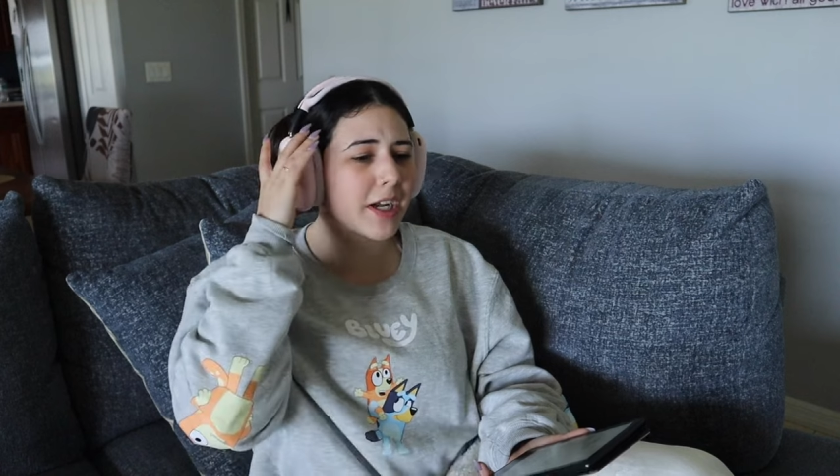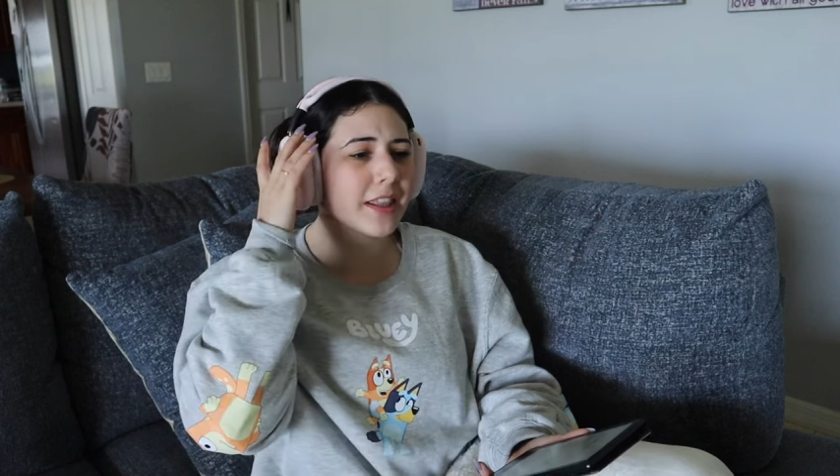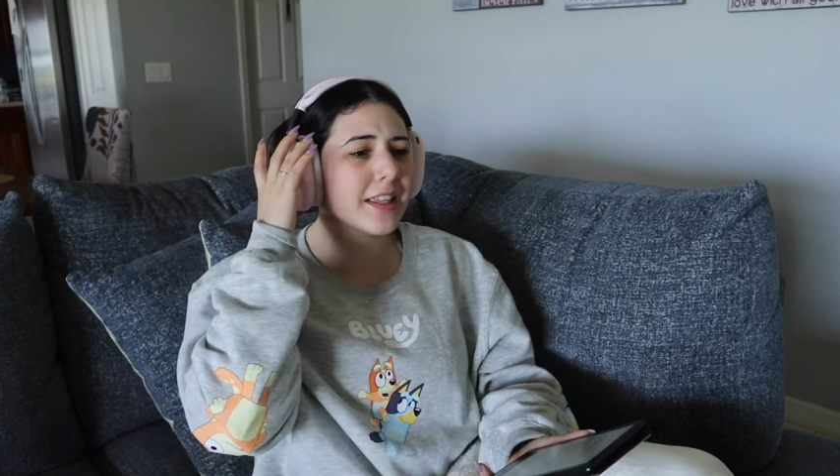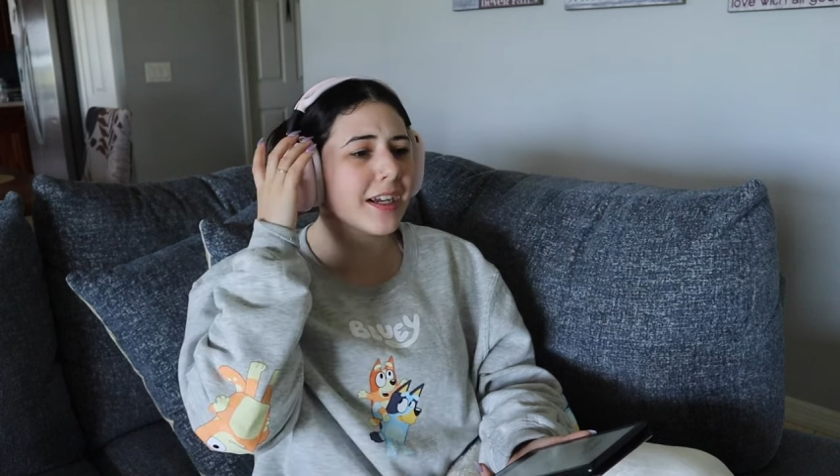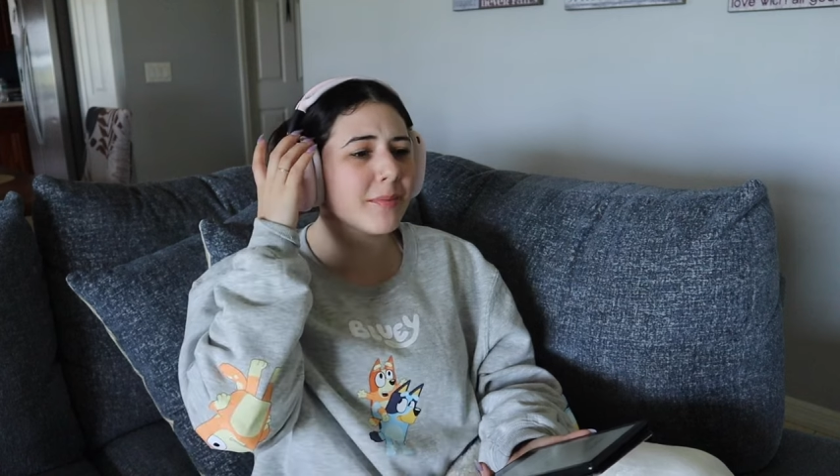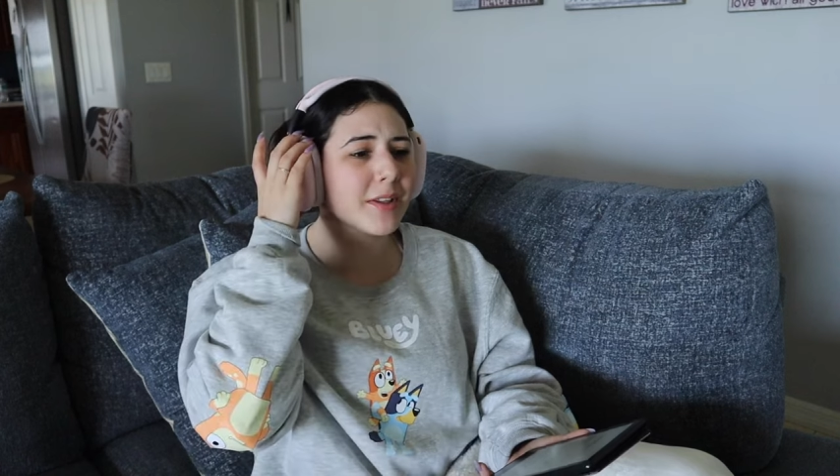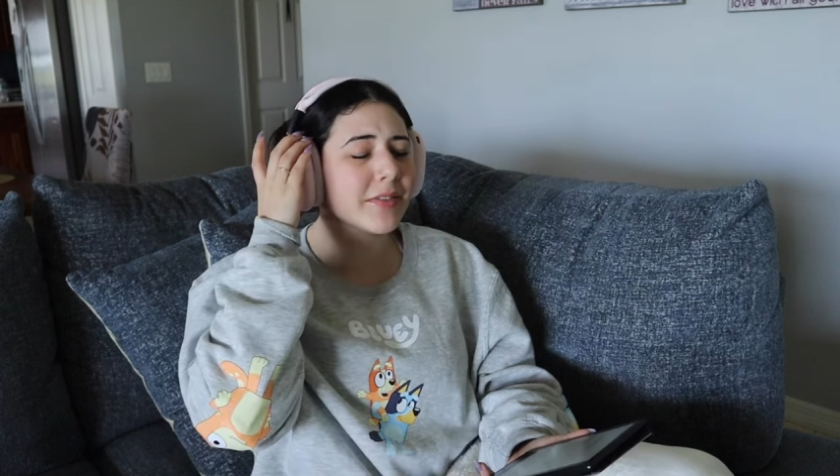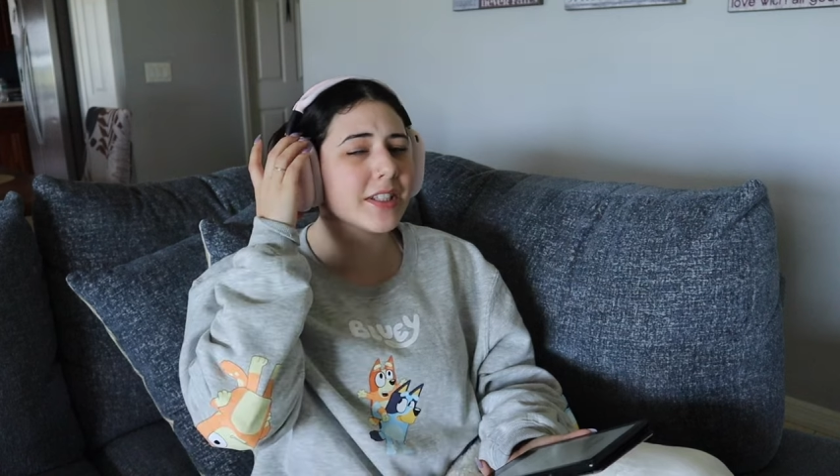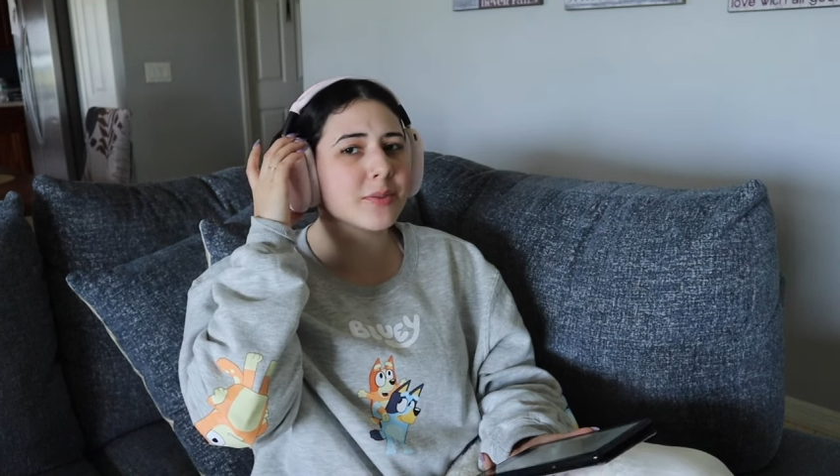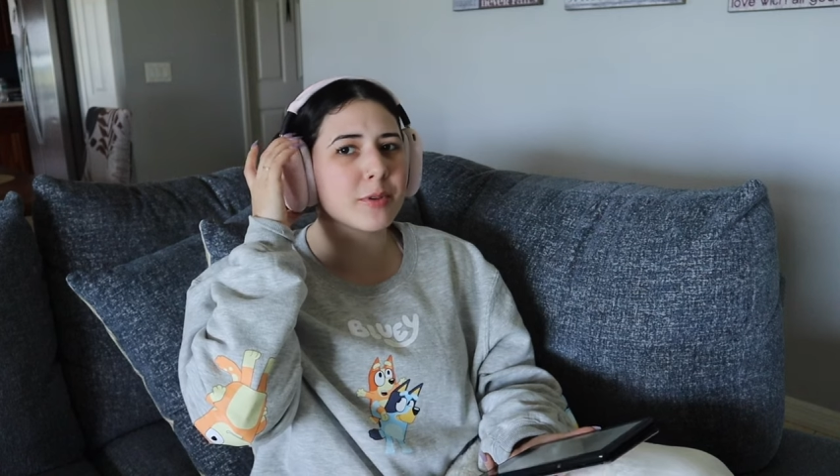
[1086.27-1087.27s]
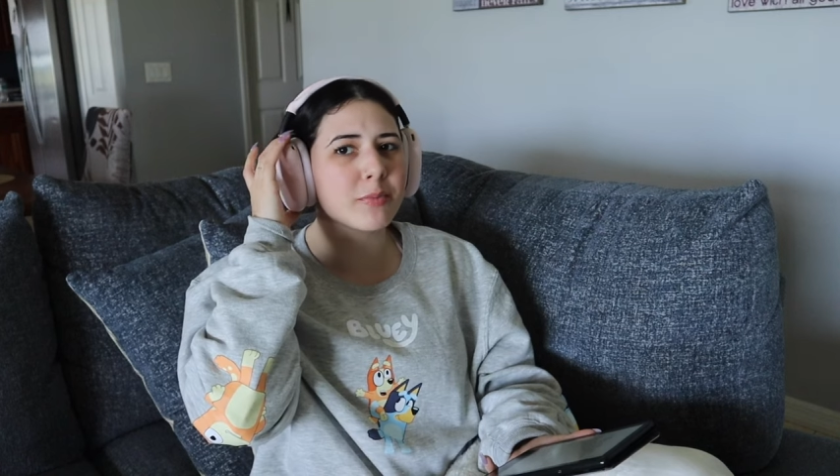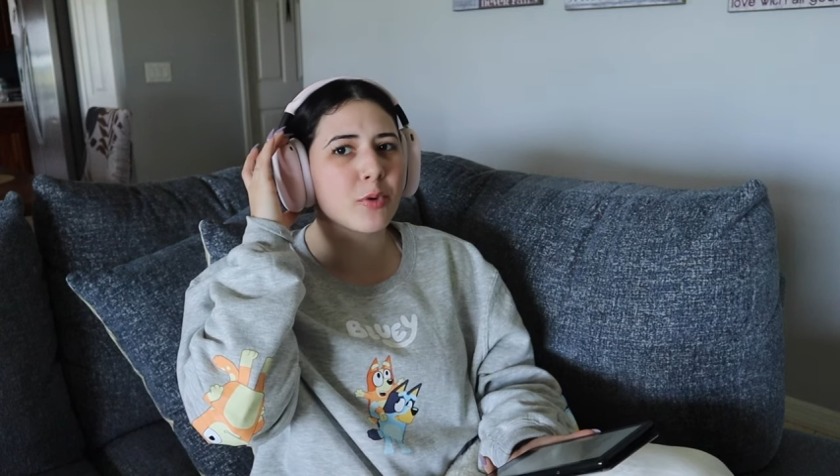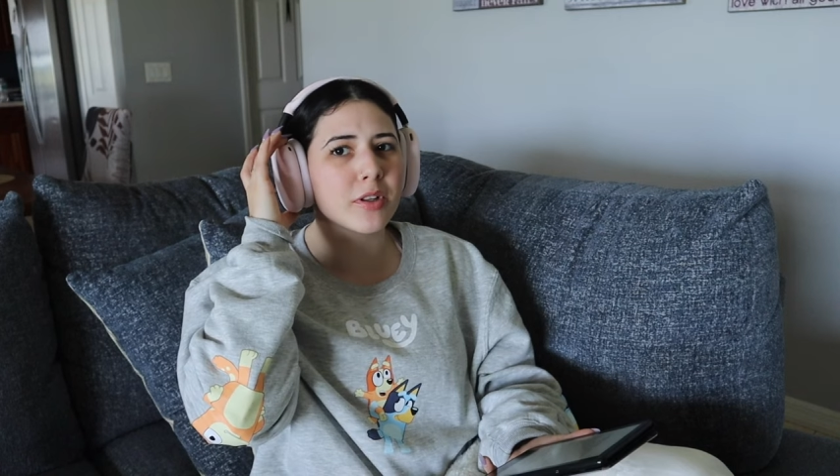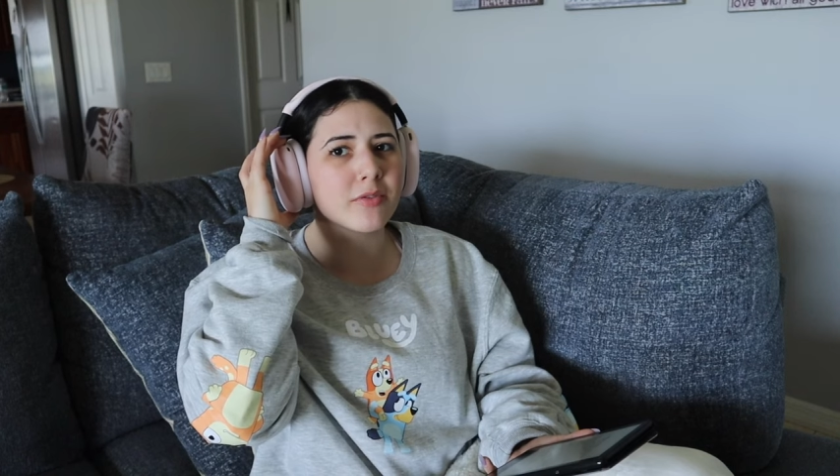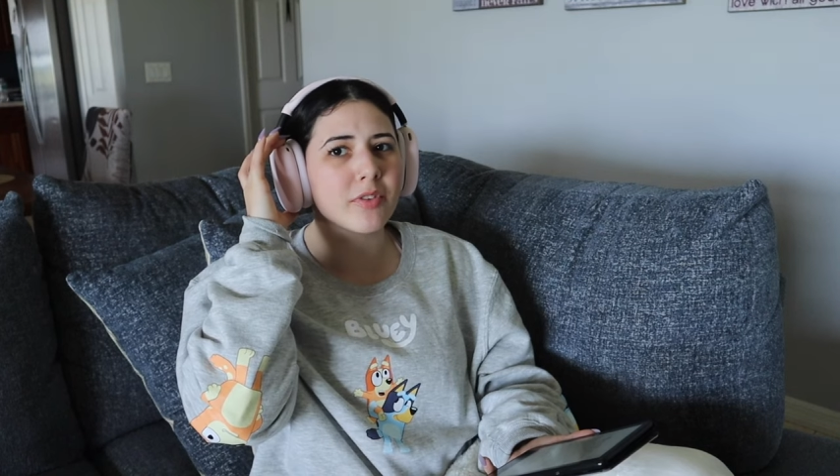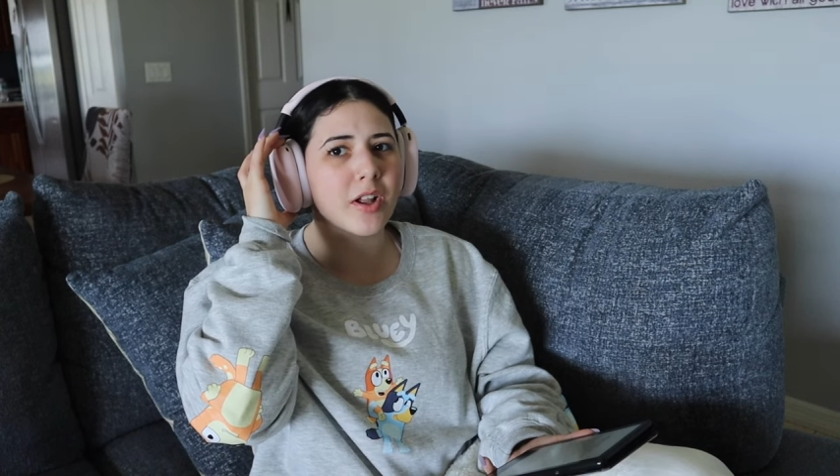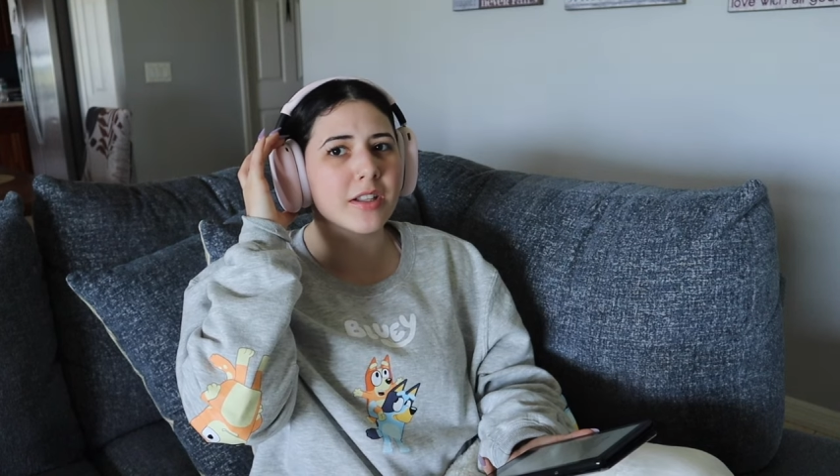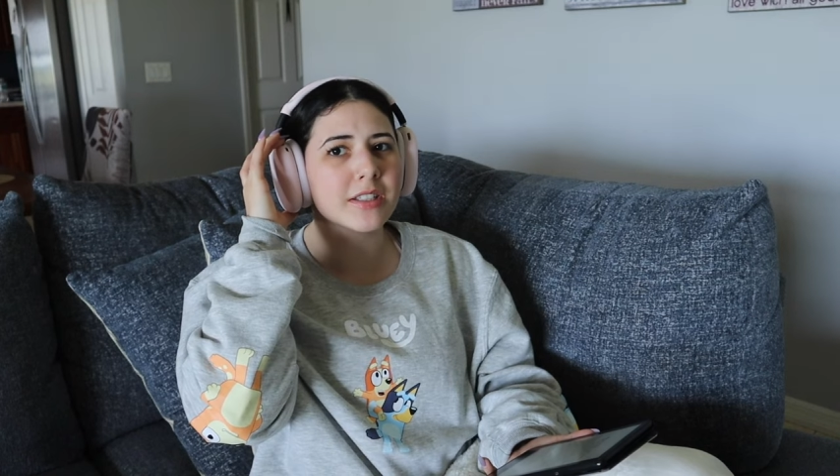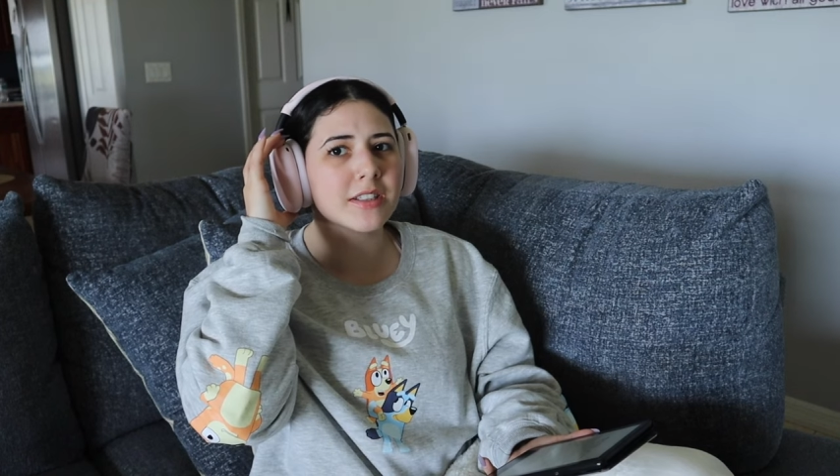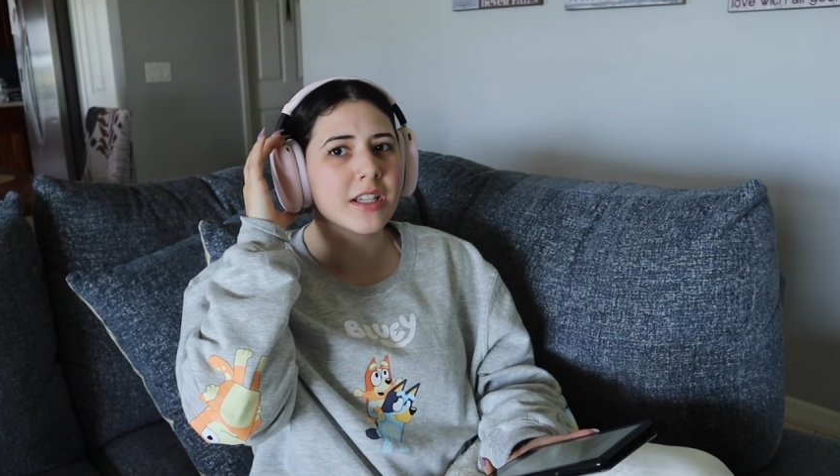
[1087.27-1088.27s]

I think I'm loving this book more than Flawless.